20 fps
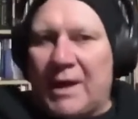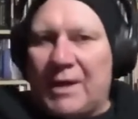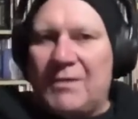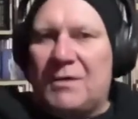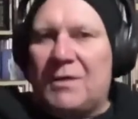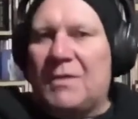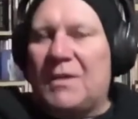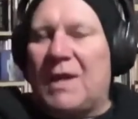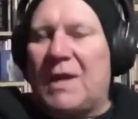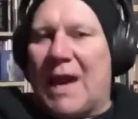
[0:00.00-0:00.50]

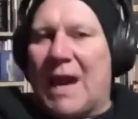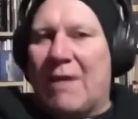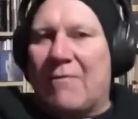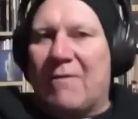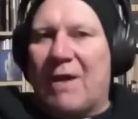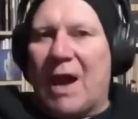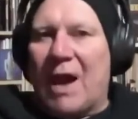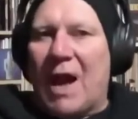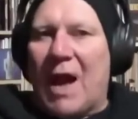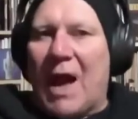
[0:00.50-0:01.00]
into the
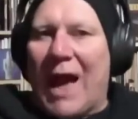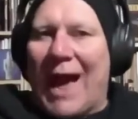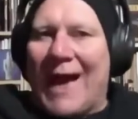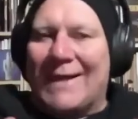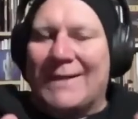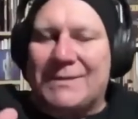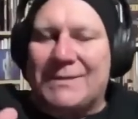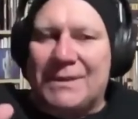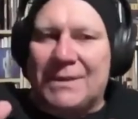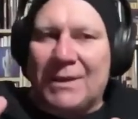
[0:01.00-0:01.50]
area,
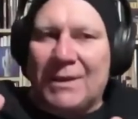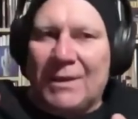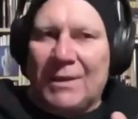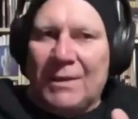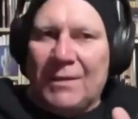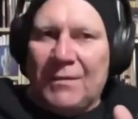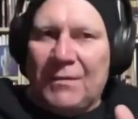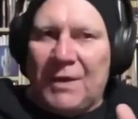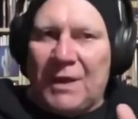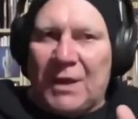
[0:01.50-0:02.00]
and
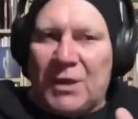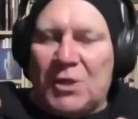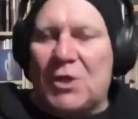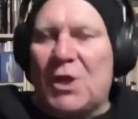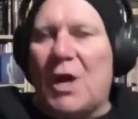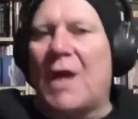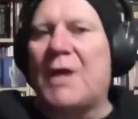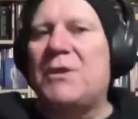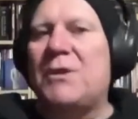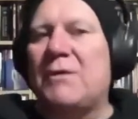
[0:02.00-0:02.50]
the
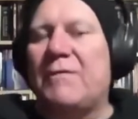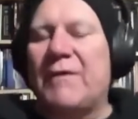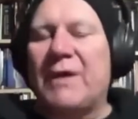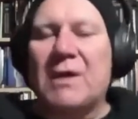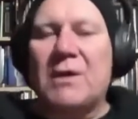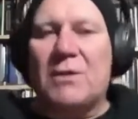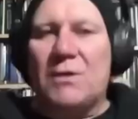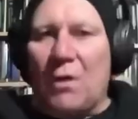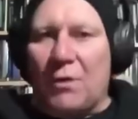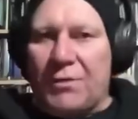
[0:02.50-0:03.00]
exchange of
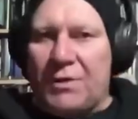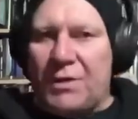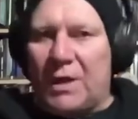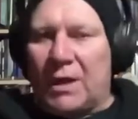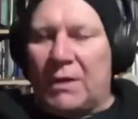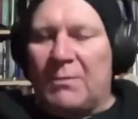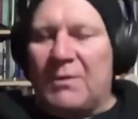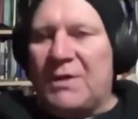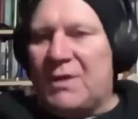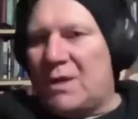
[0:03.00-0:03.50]

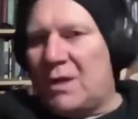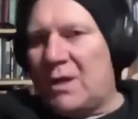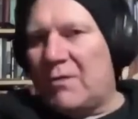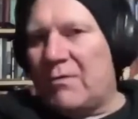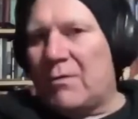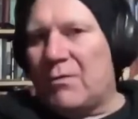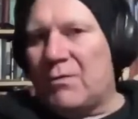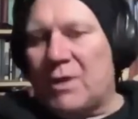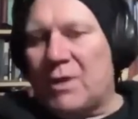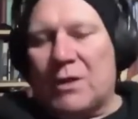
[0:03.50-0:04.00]
exotic
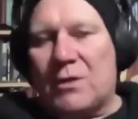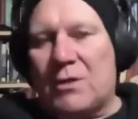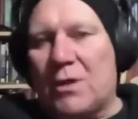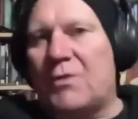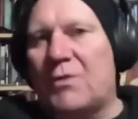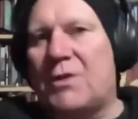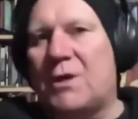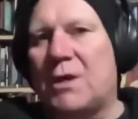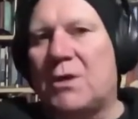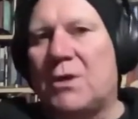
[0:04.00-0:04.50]
materials,
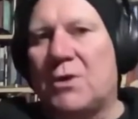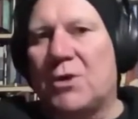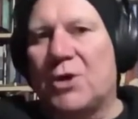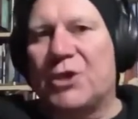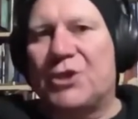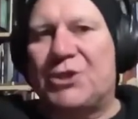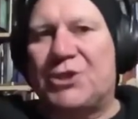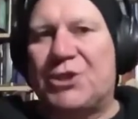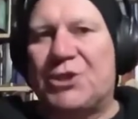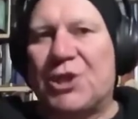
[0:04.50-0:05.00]
exotic
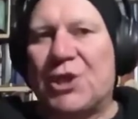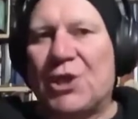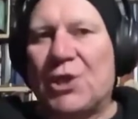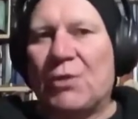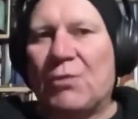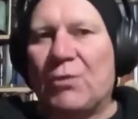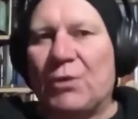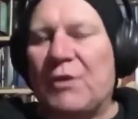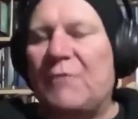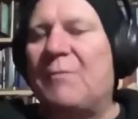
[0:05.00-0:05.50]
goods
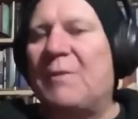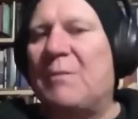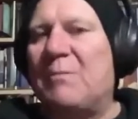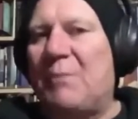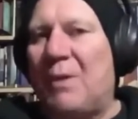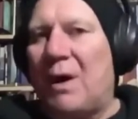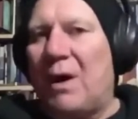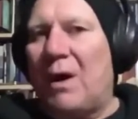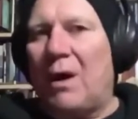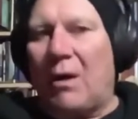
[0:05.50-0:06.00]
would have
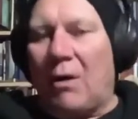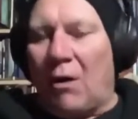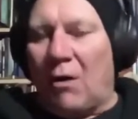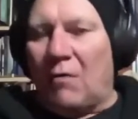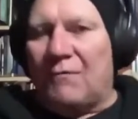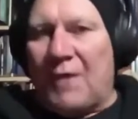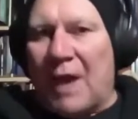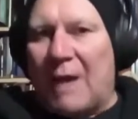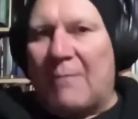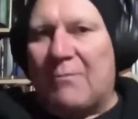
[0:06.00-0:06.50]
been part
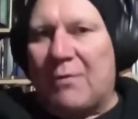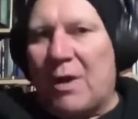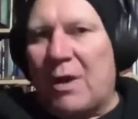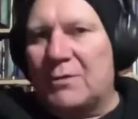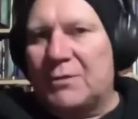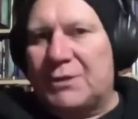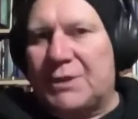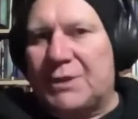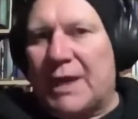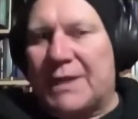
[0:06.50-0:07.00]
of that
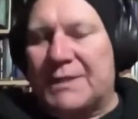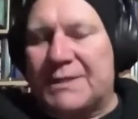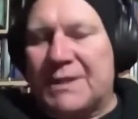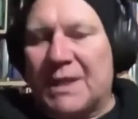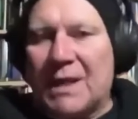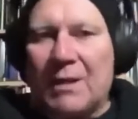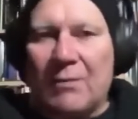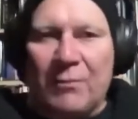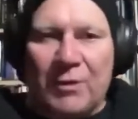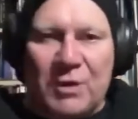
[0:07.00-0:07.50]

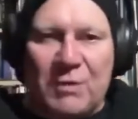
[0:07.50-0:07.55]
process.